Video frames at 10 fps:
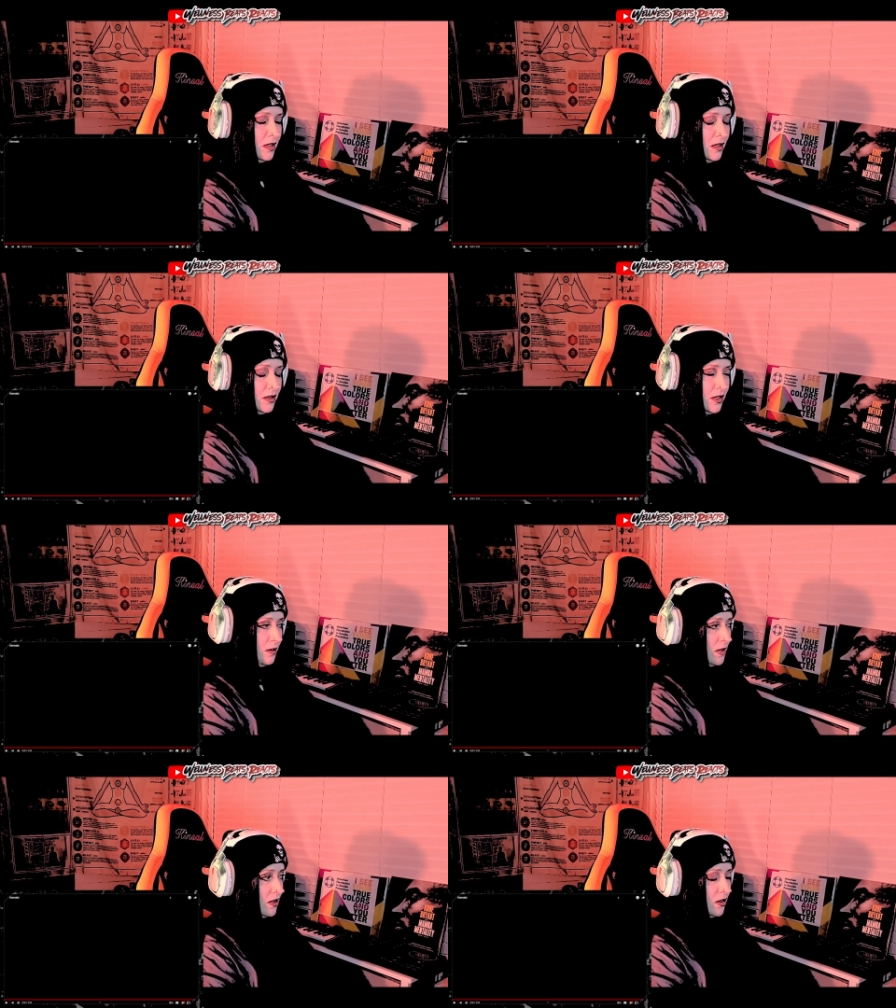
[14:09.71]
Do you know how
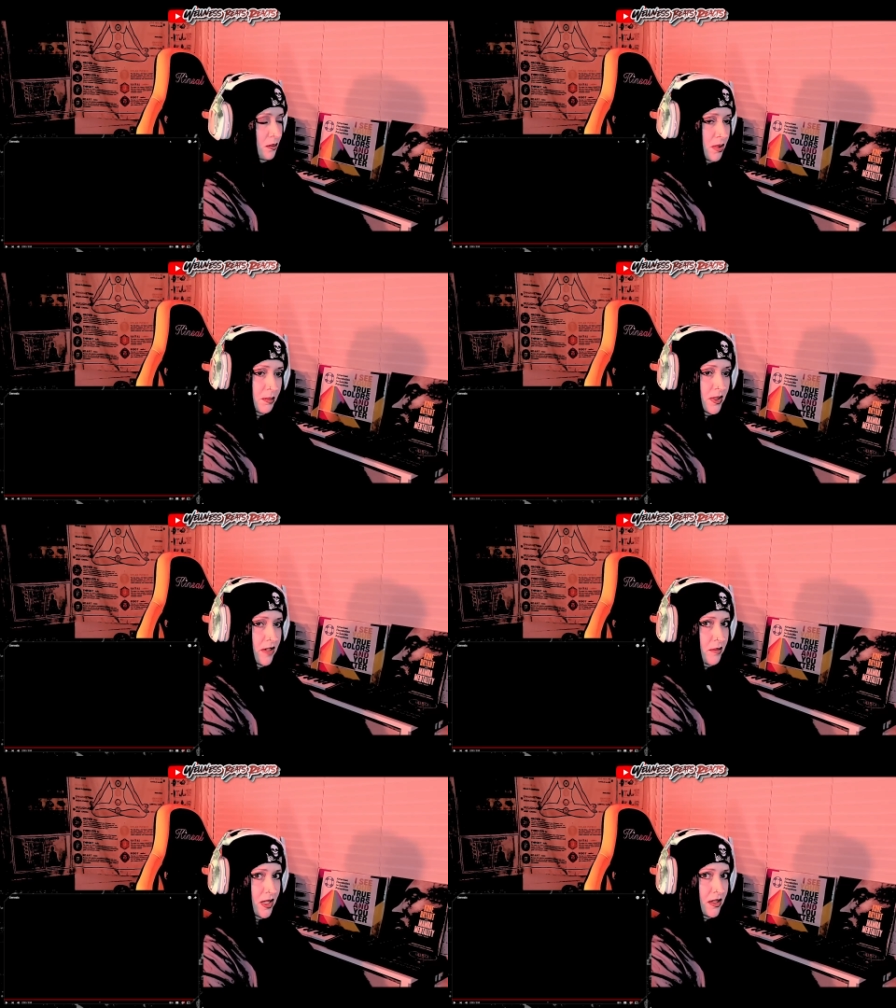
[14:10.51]
many good people I've
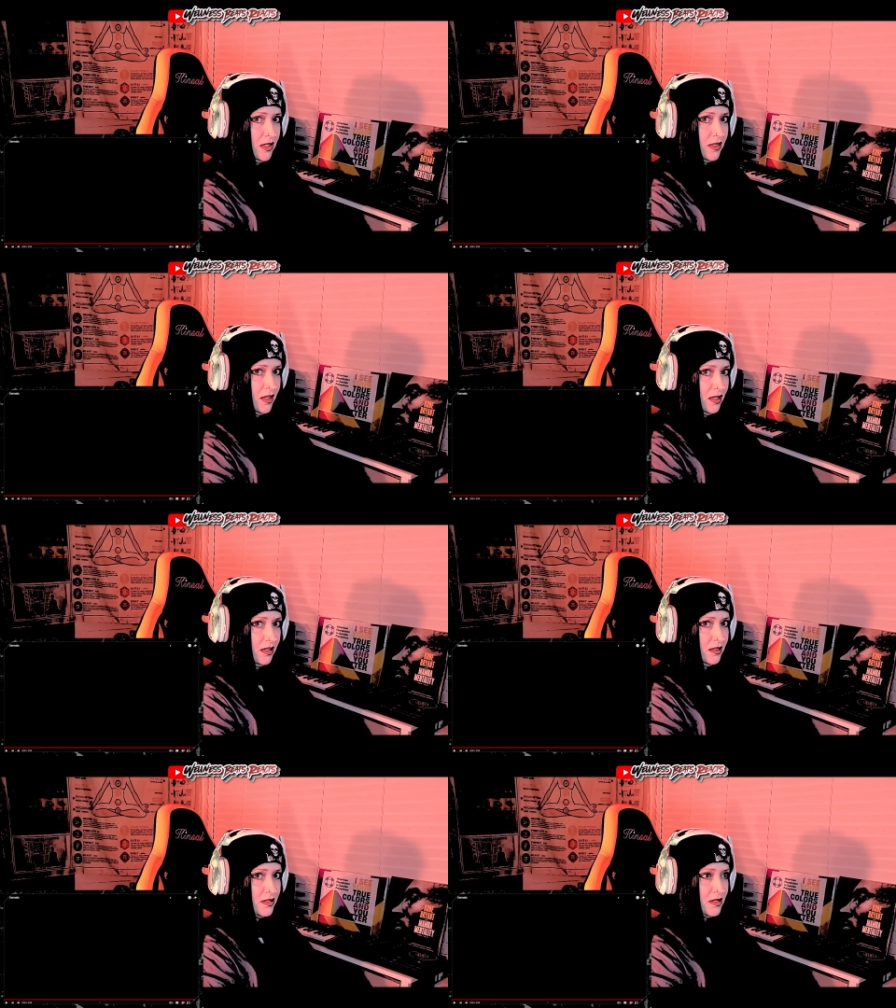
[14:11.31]
met like that?
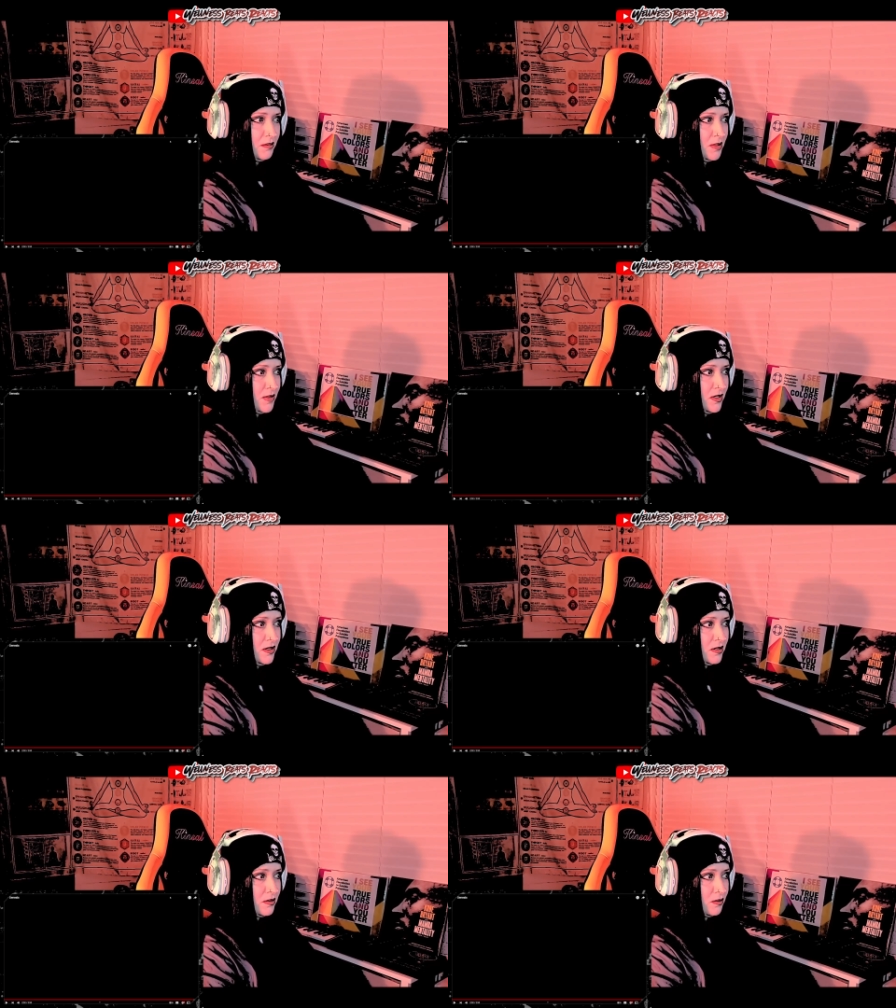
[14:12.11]
Sometimes I
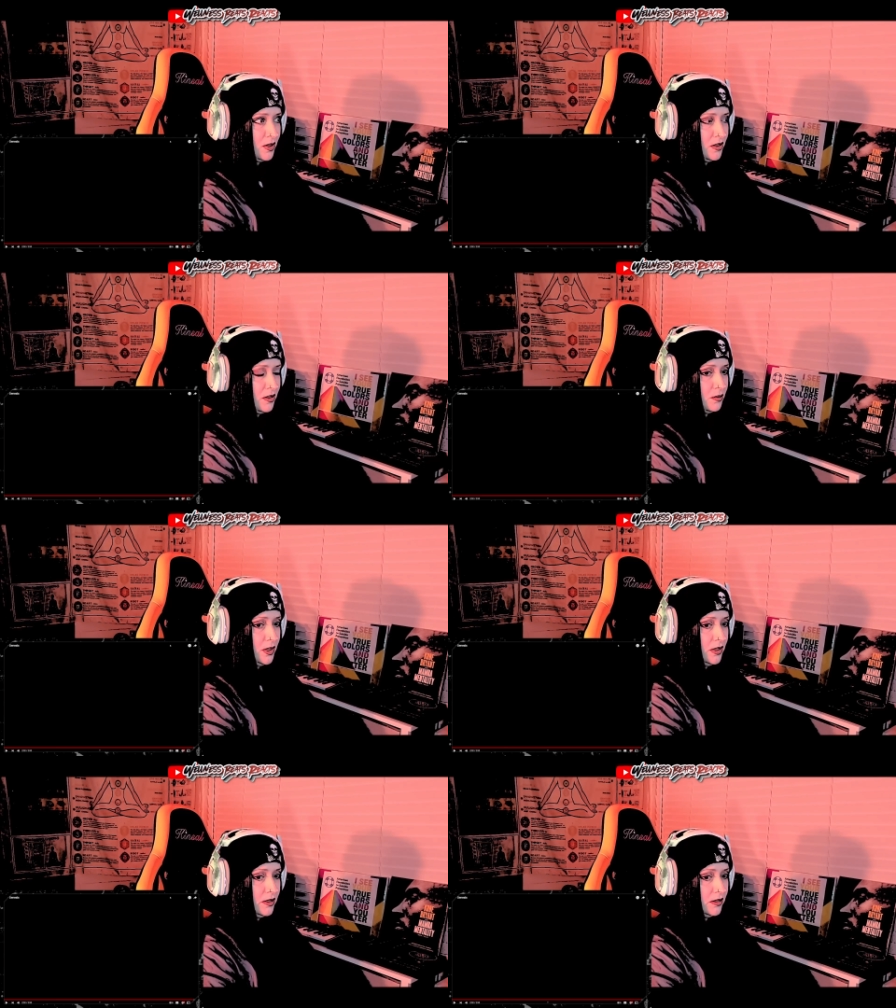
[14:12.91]
just really
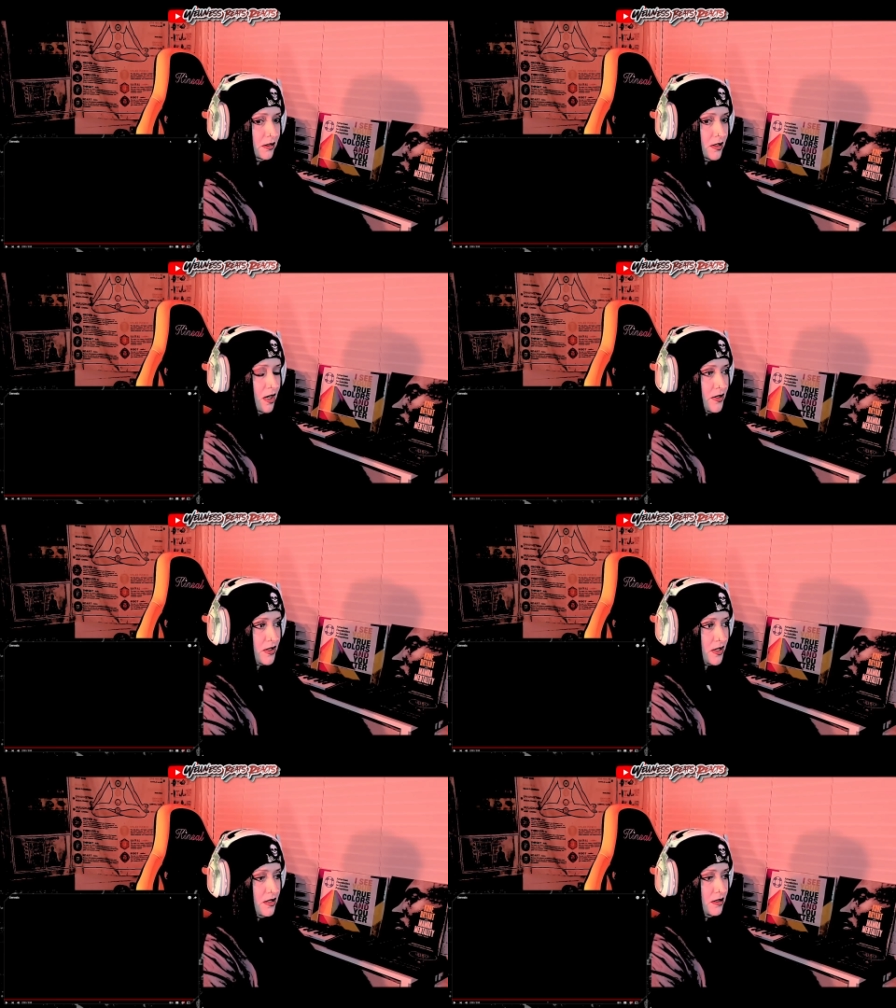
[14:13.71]
want
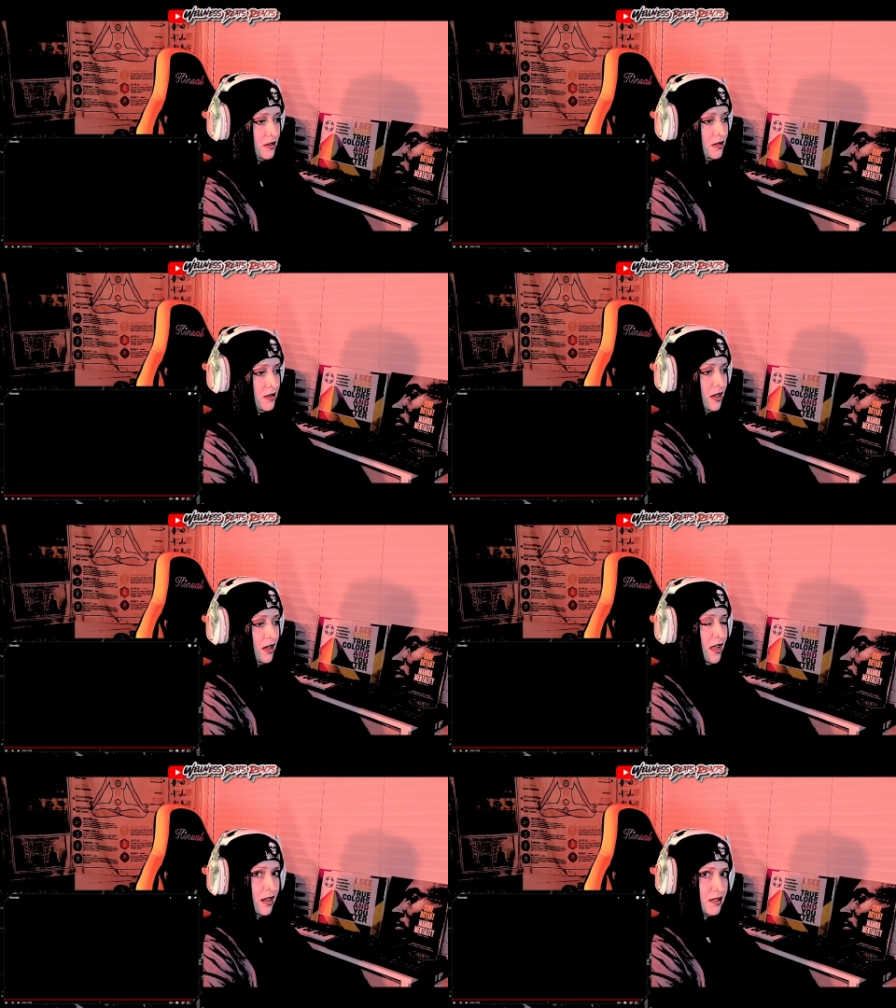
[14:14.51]
conversation to
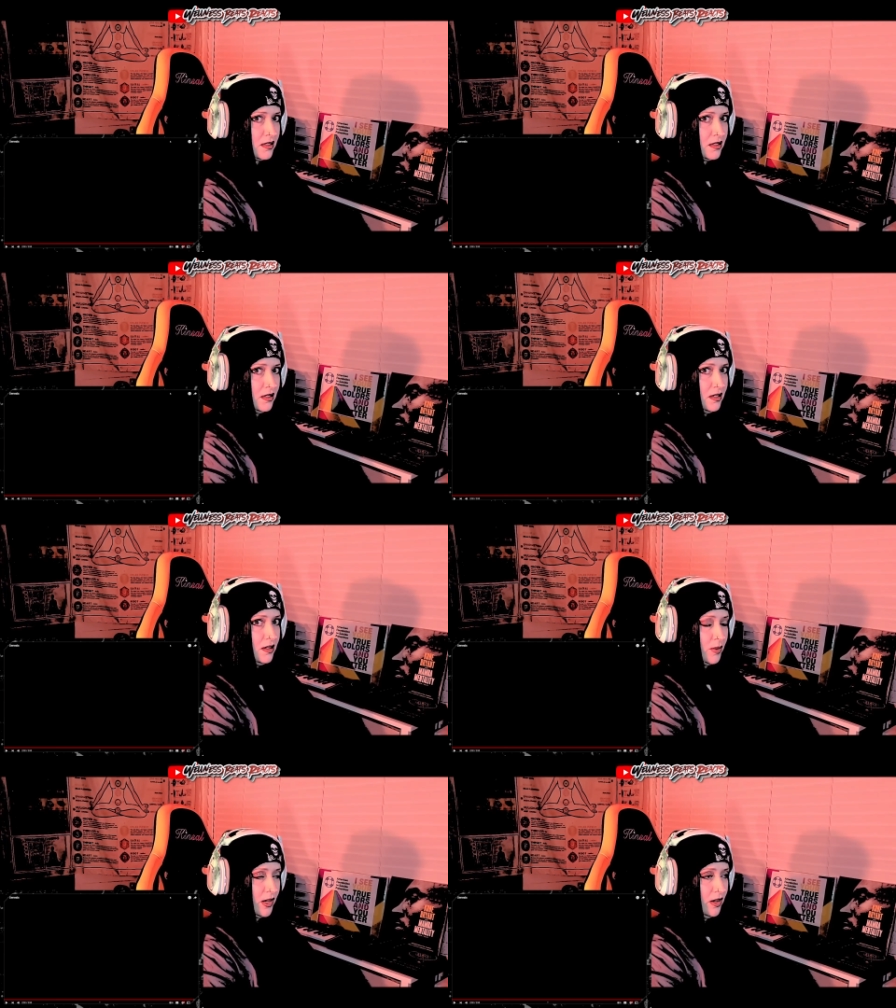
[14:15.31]
connect.
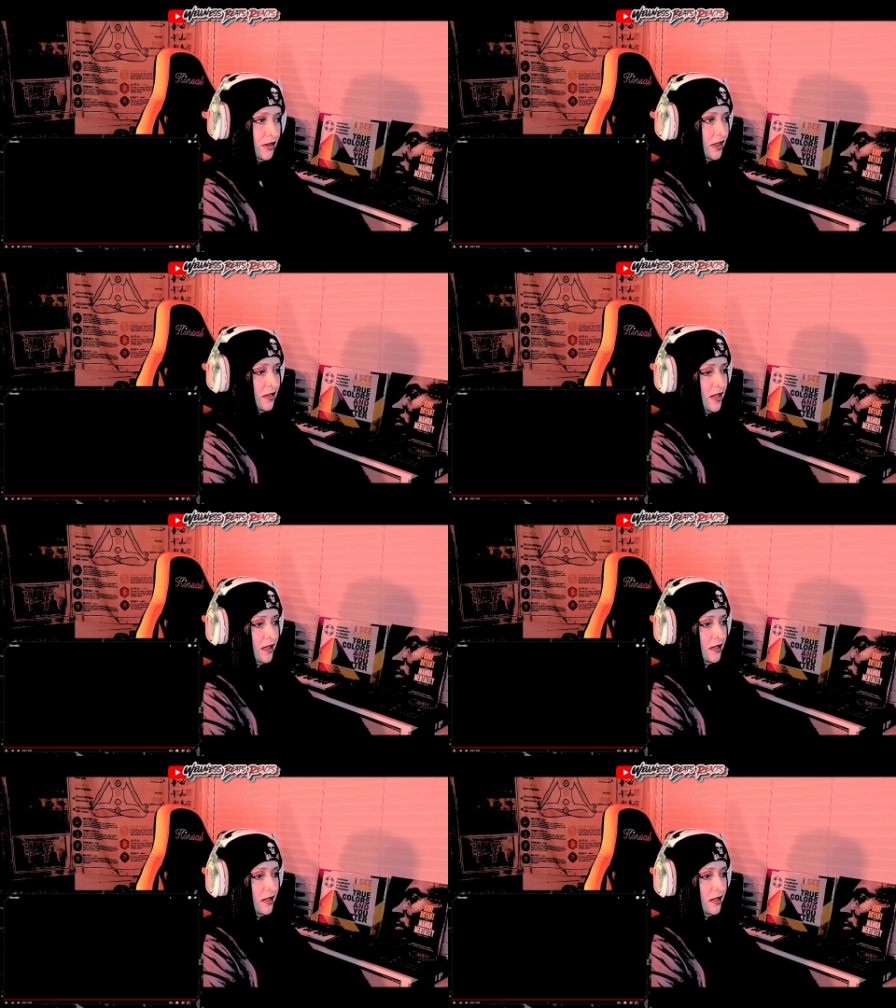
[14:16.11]
We all need that.